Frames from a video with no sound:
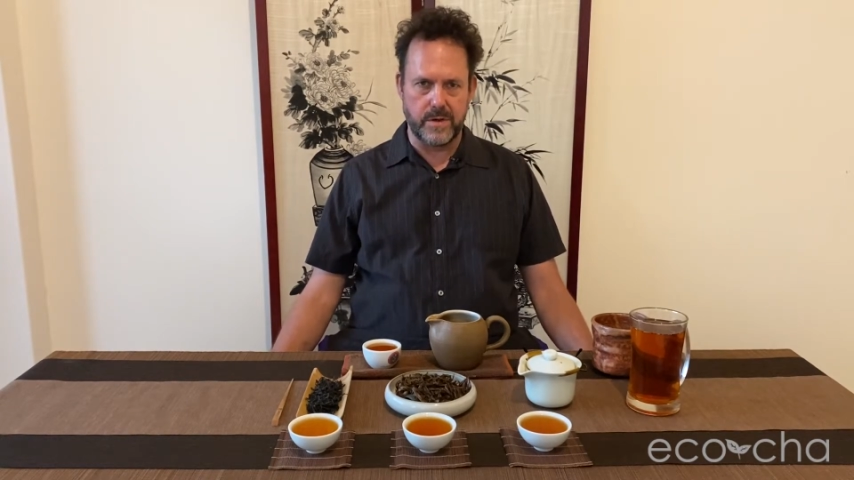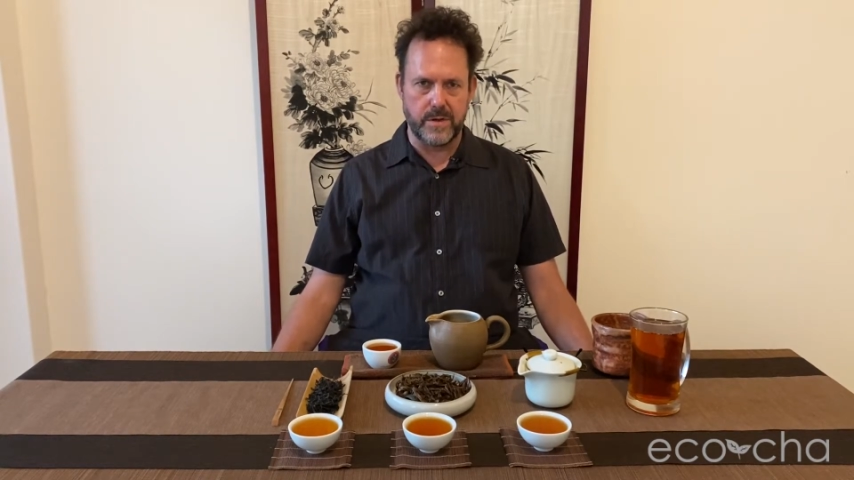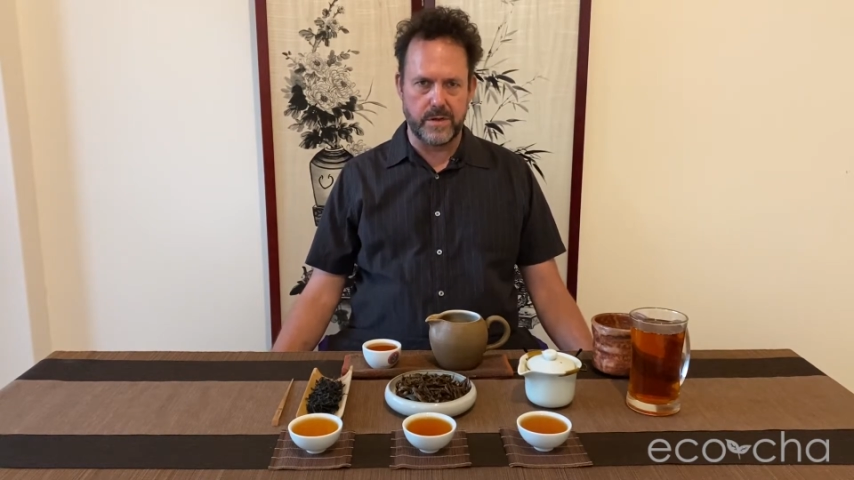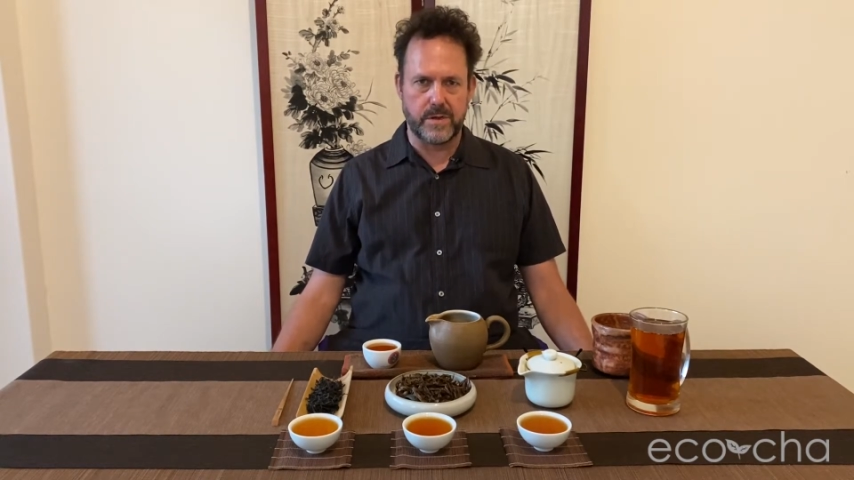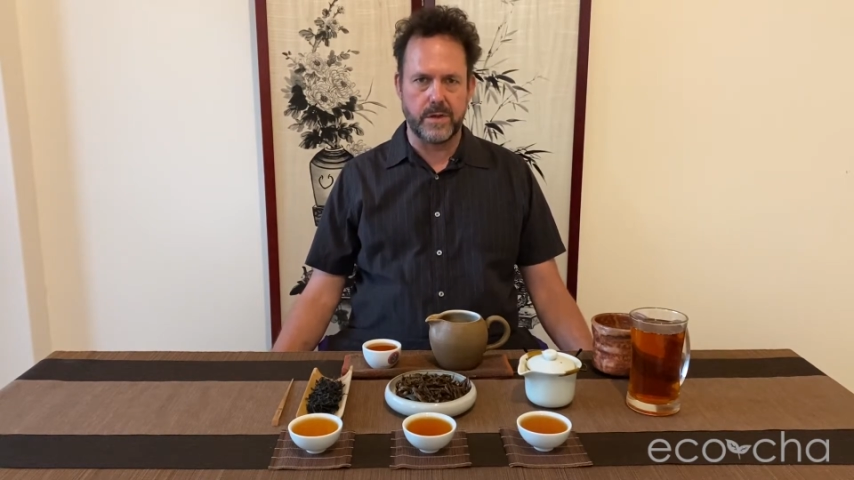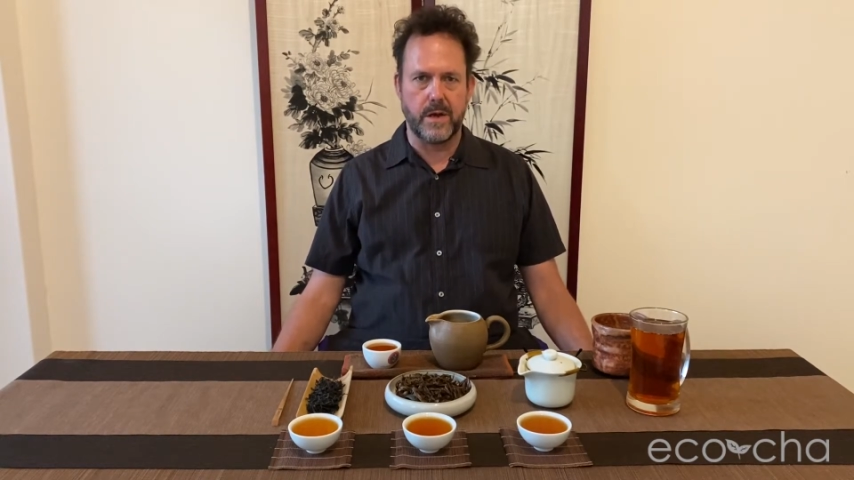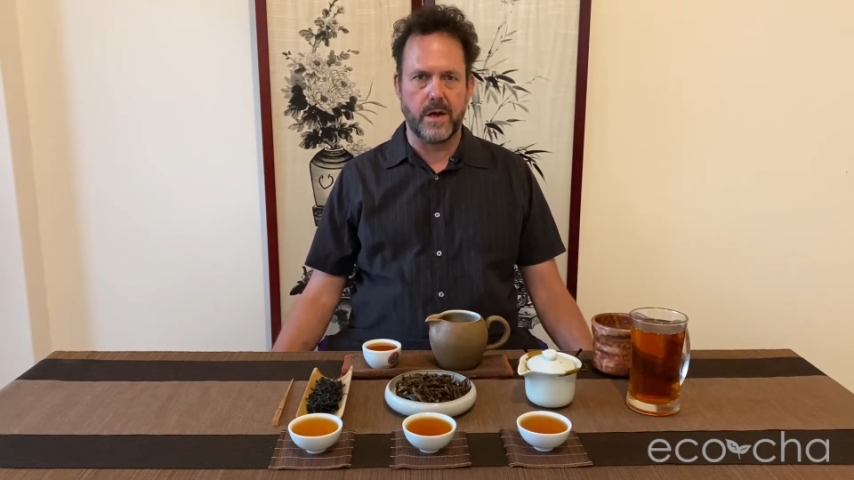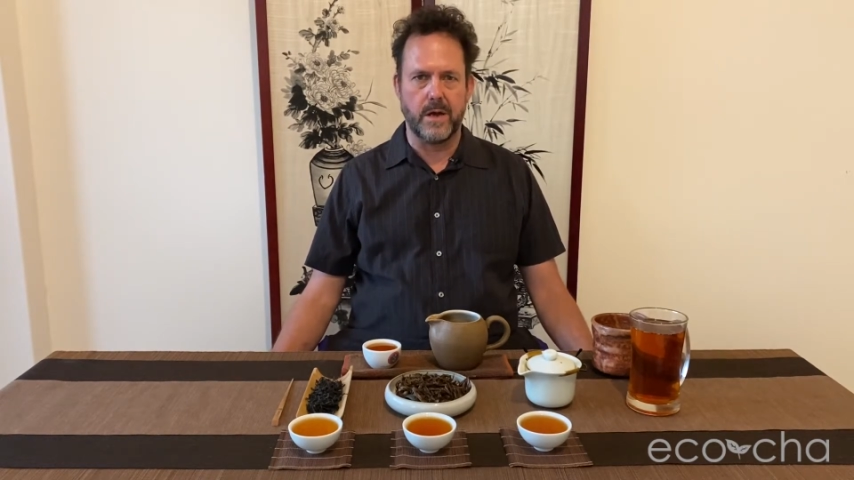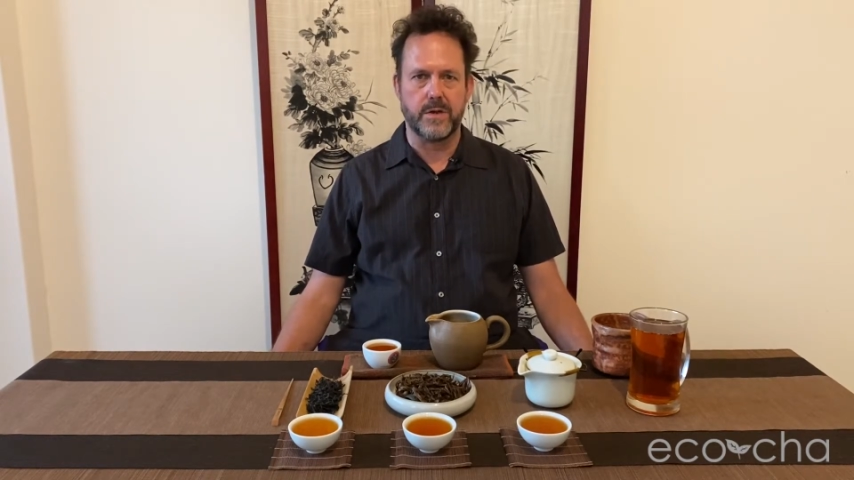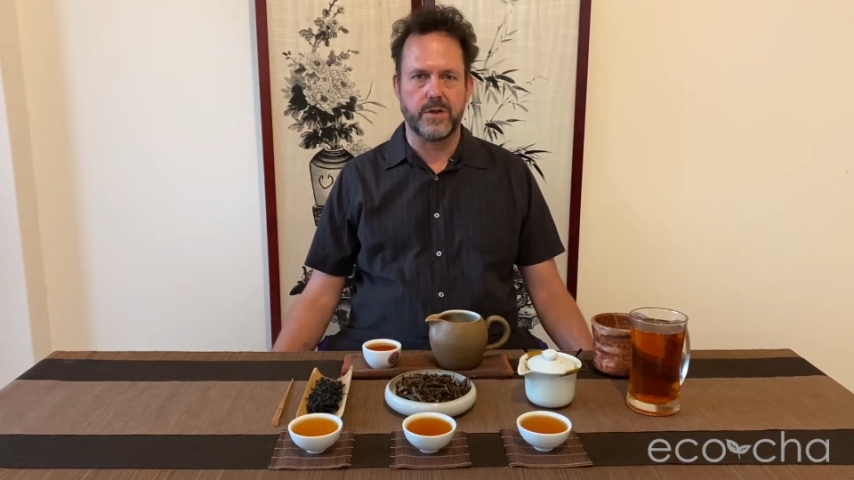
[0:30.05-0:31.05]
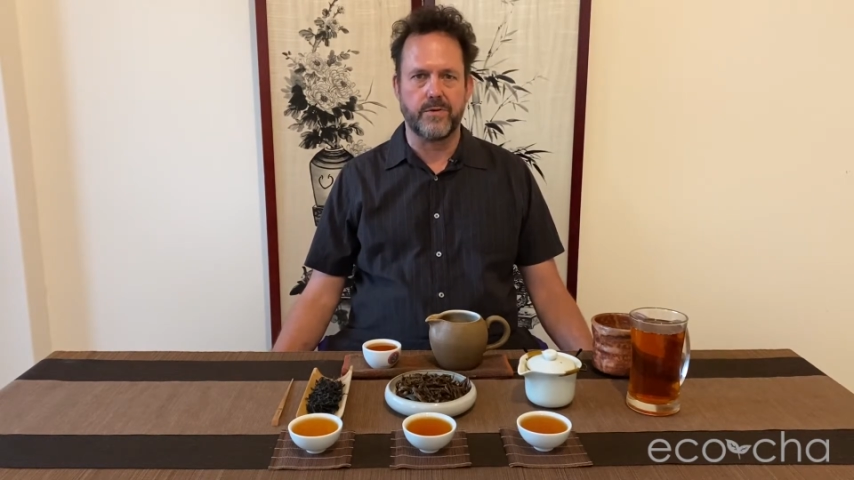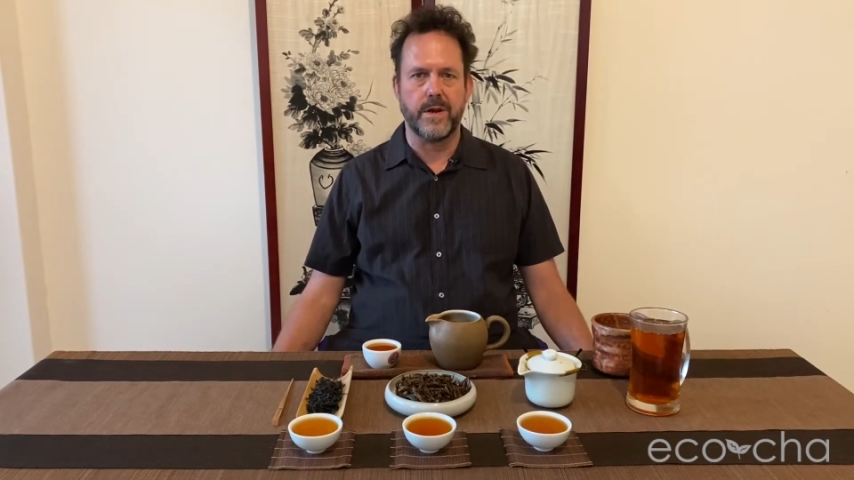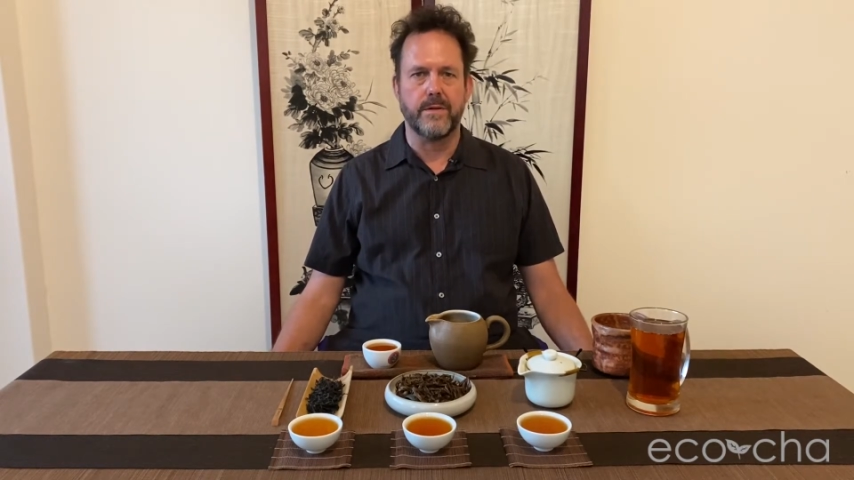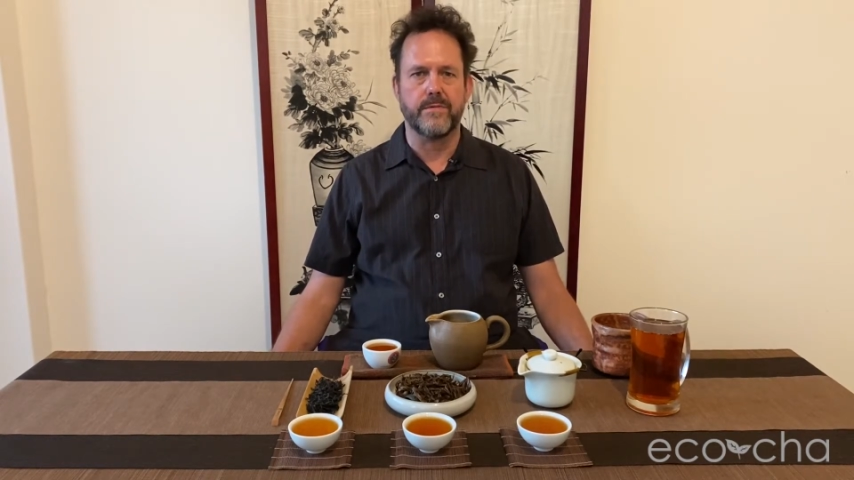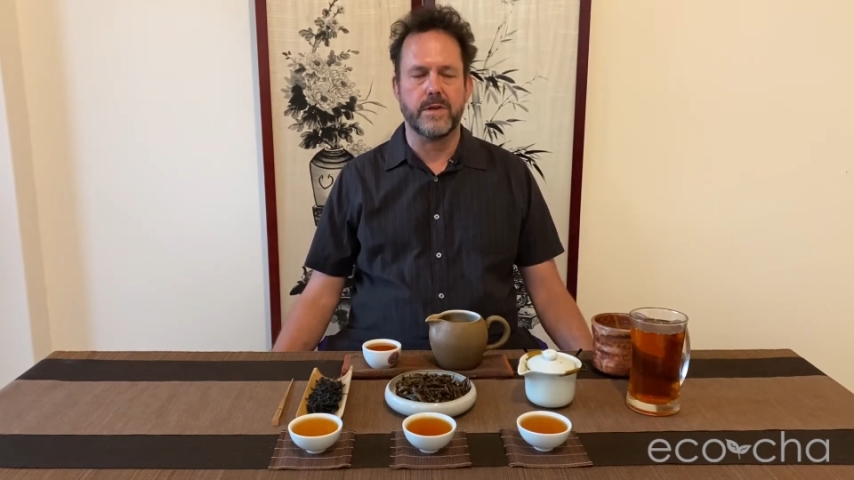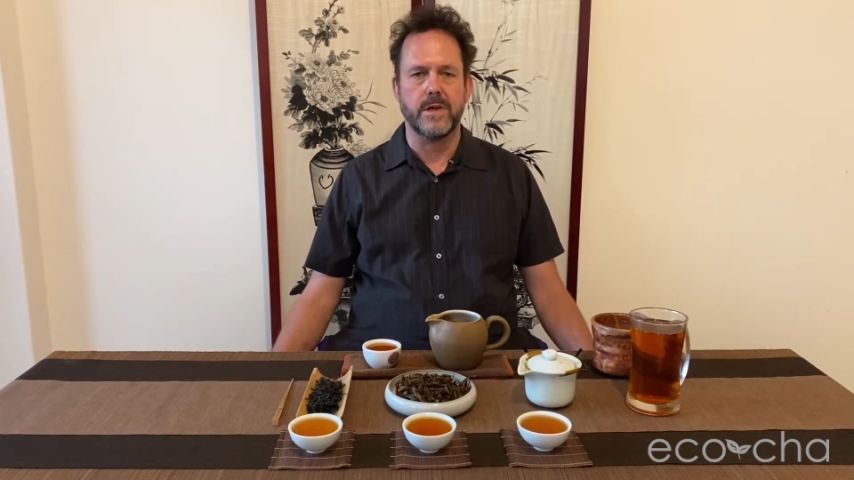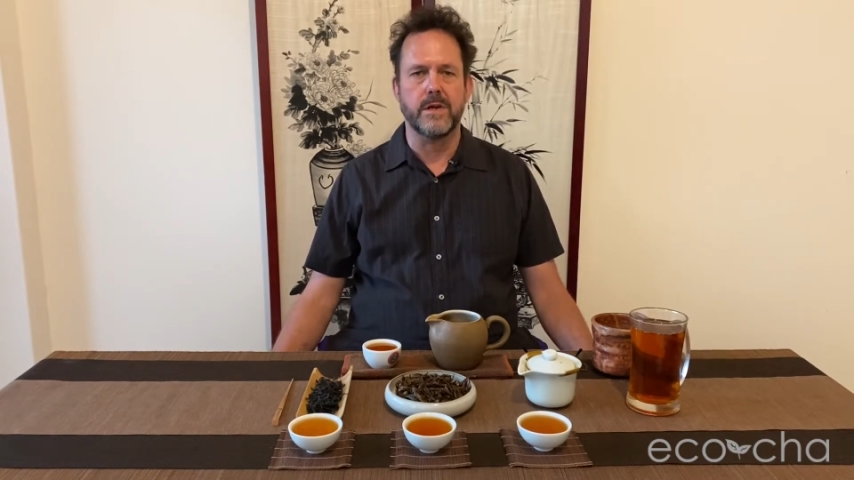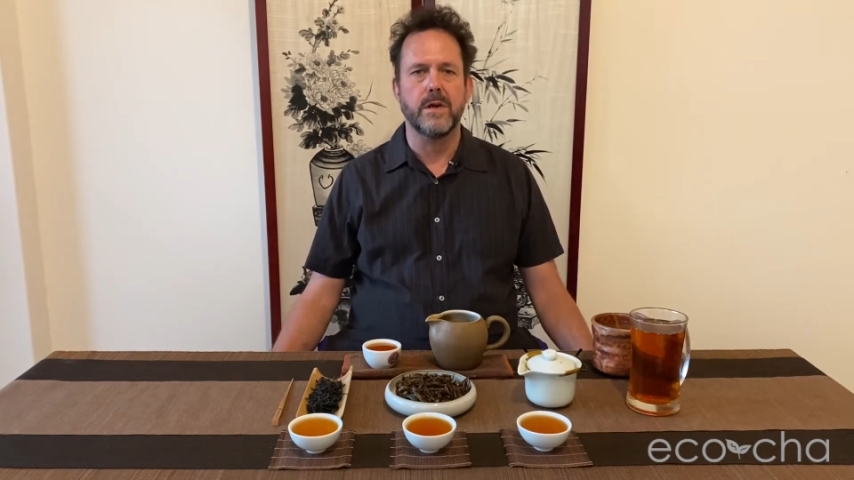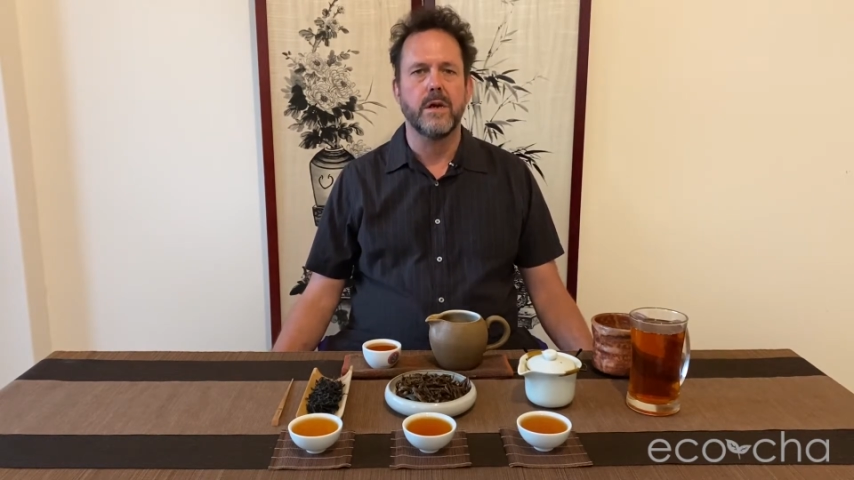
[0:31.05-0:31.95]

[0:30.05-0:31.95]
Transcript: this strain of tea.